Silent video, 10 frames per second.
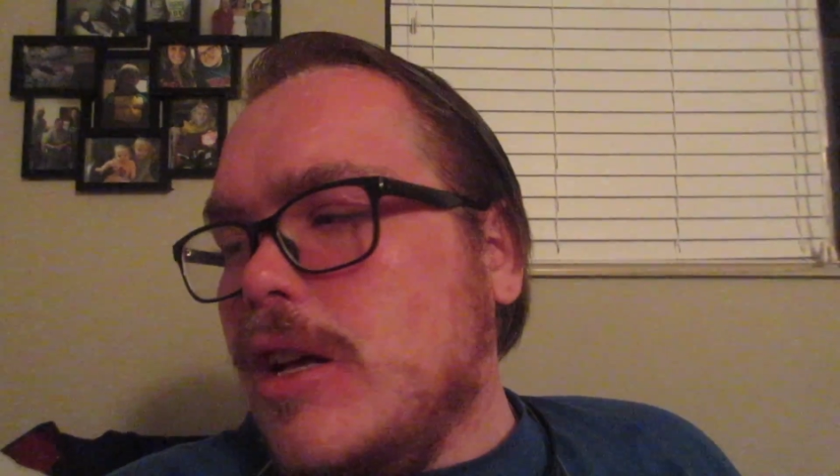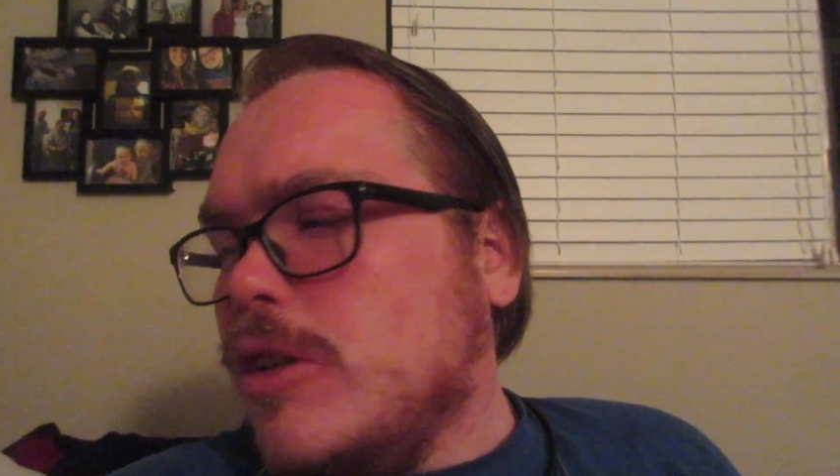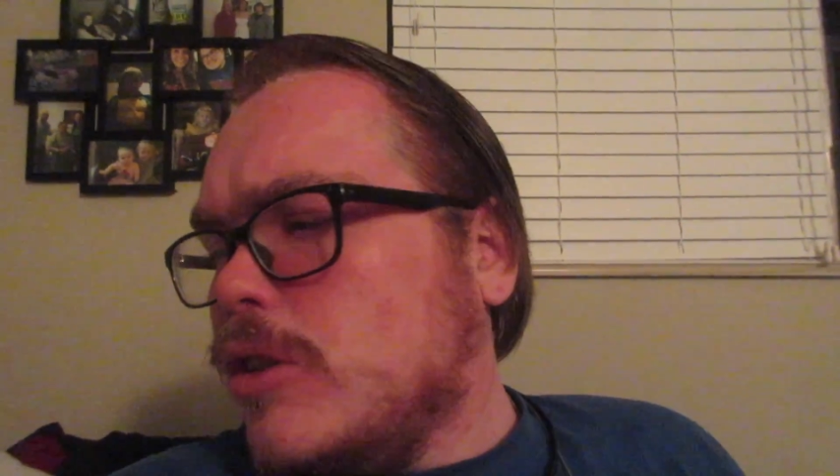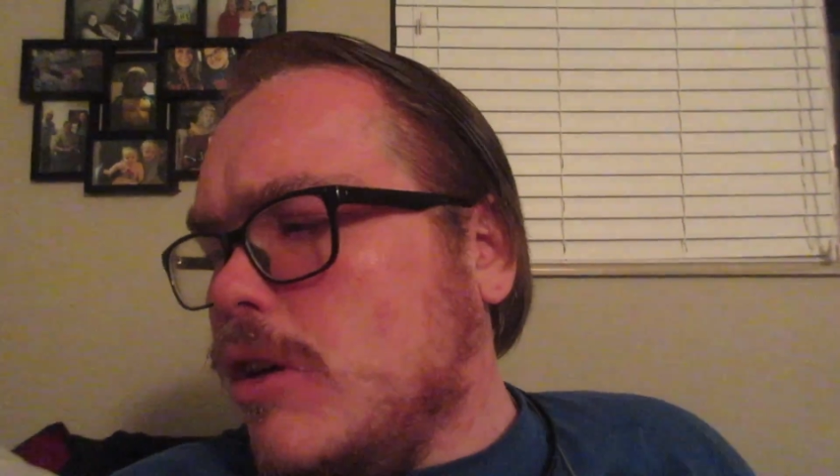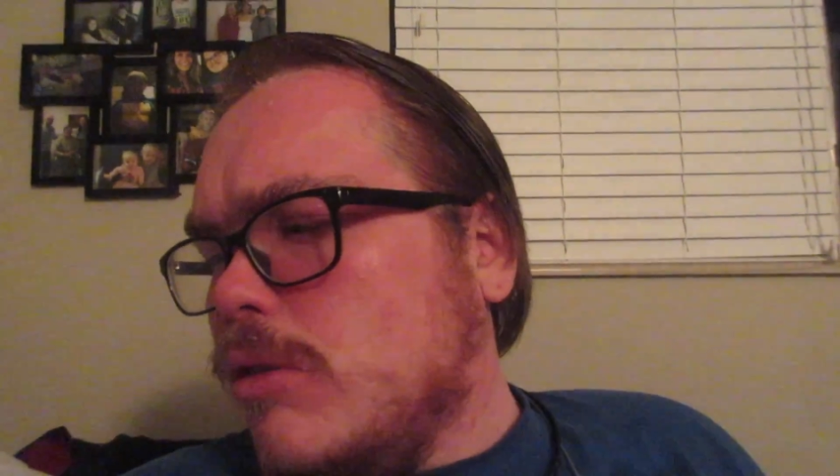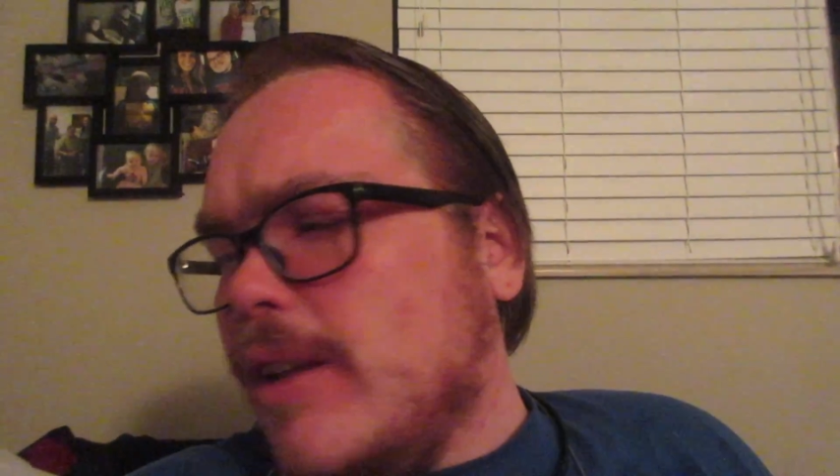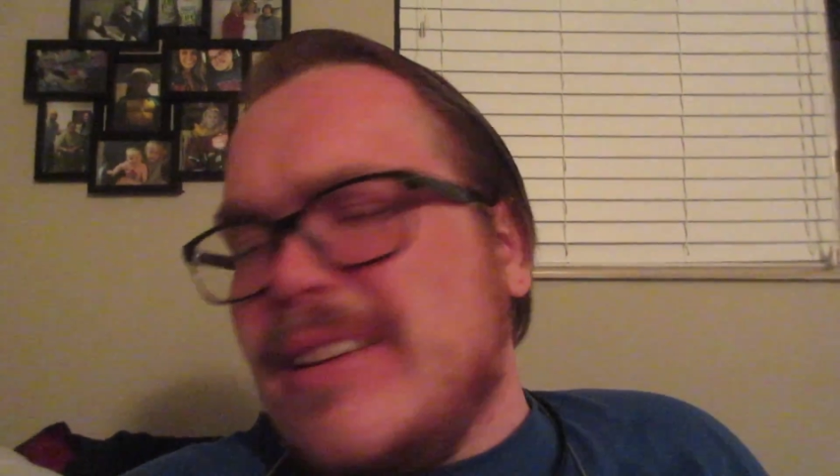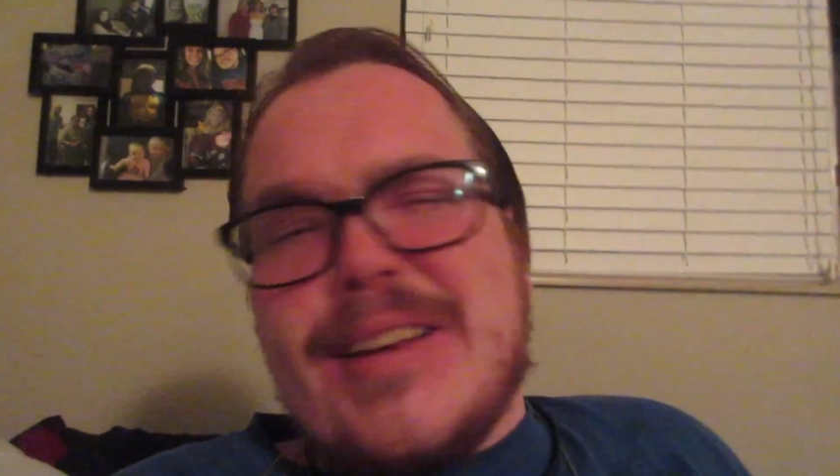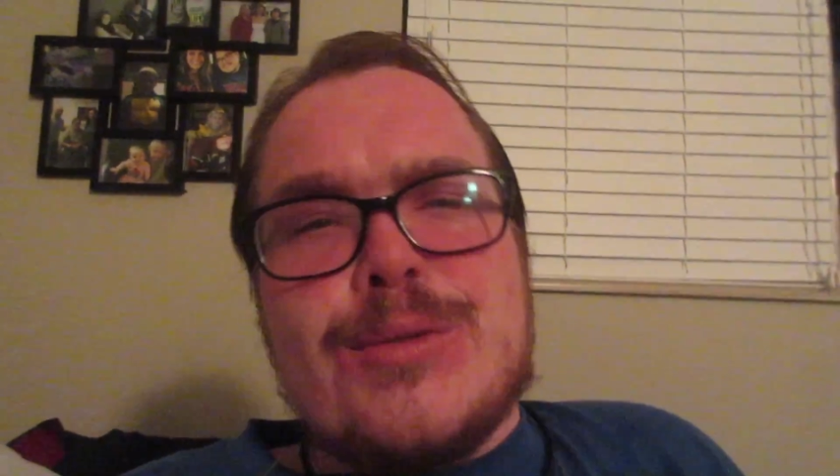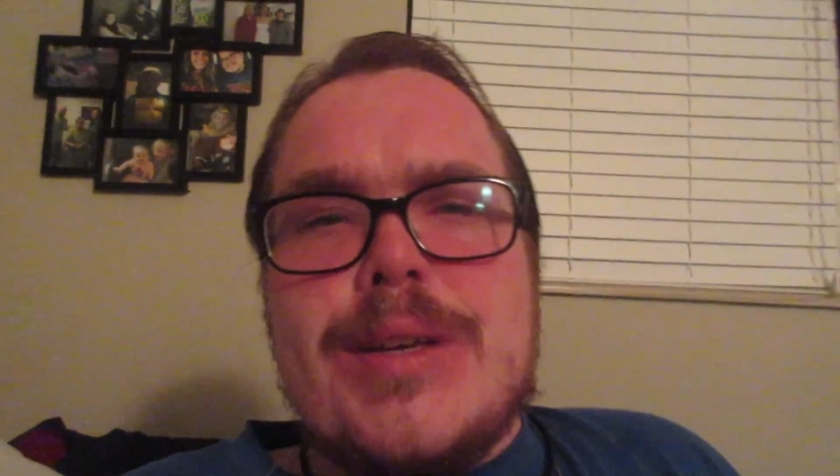So like
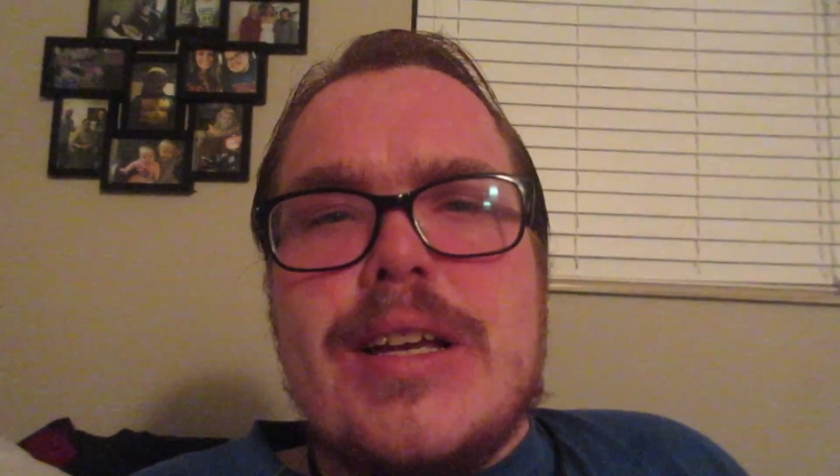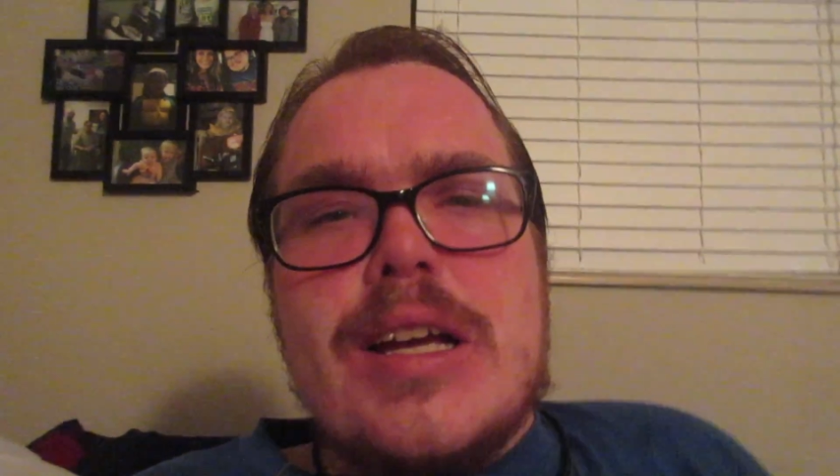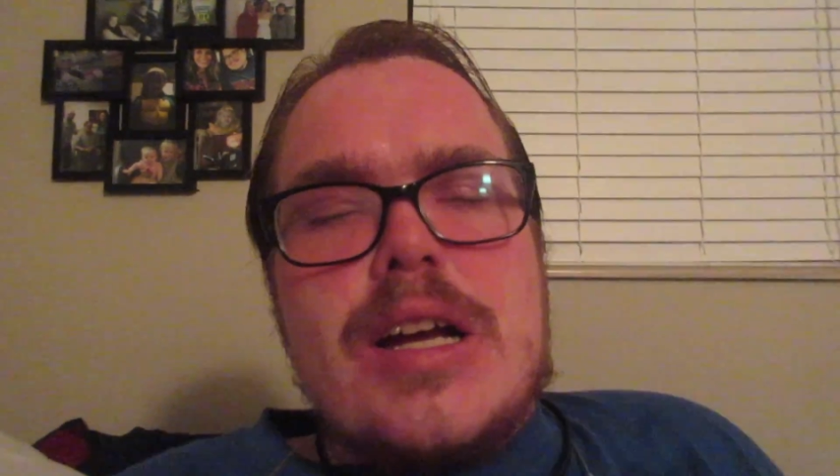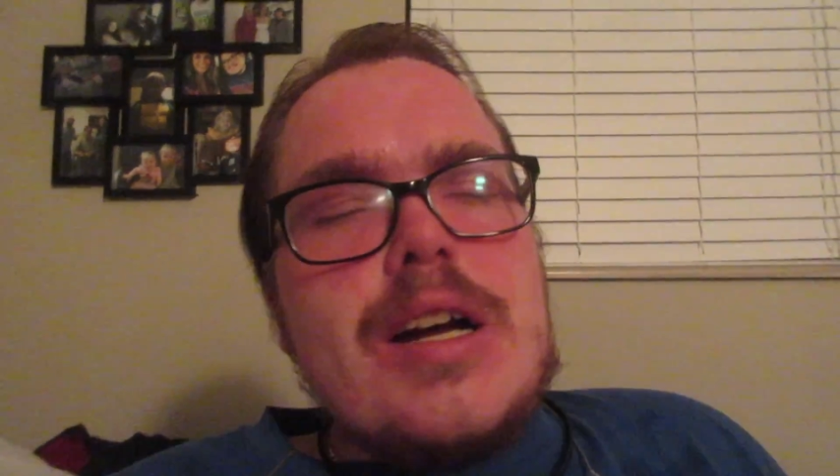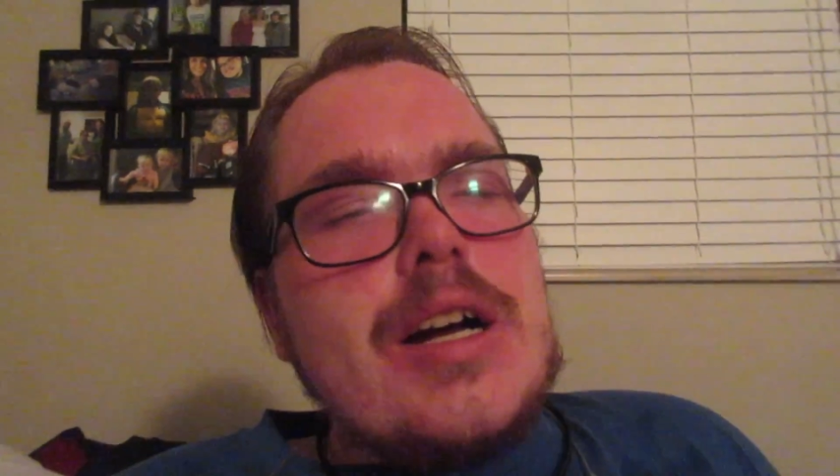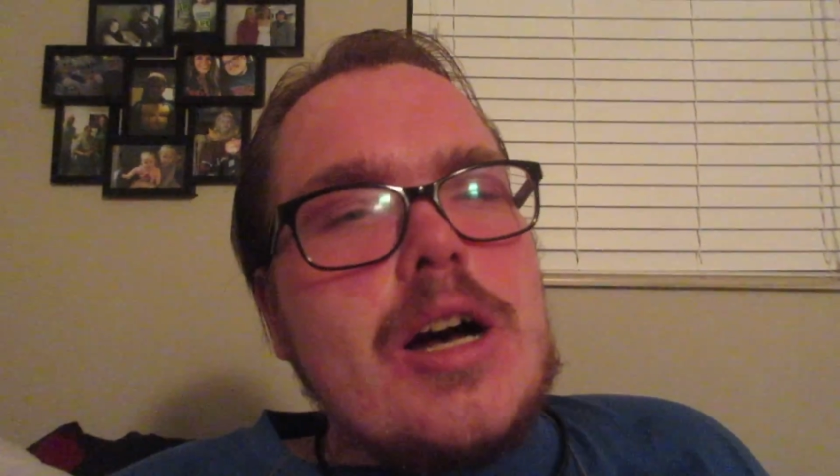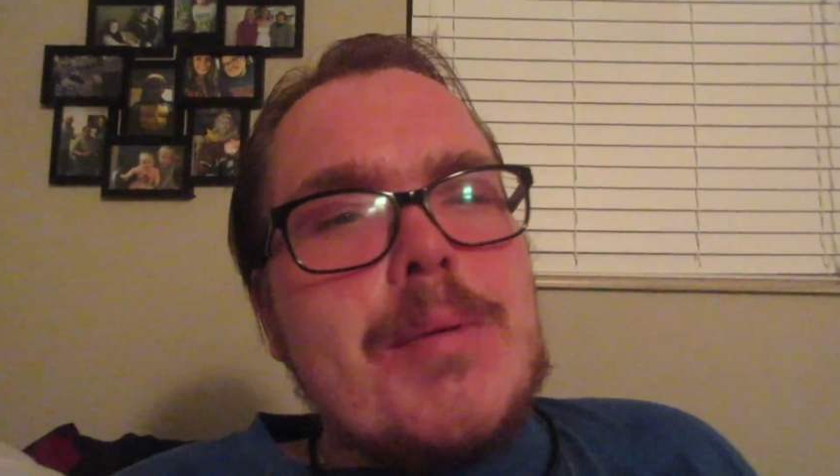next week, um,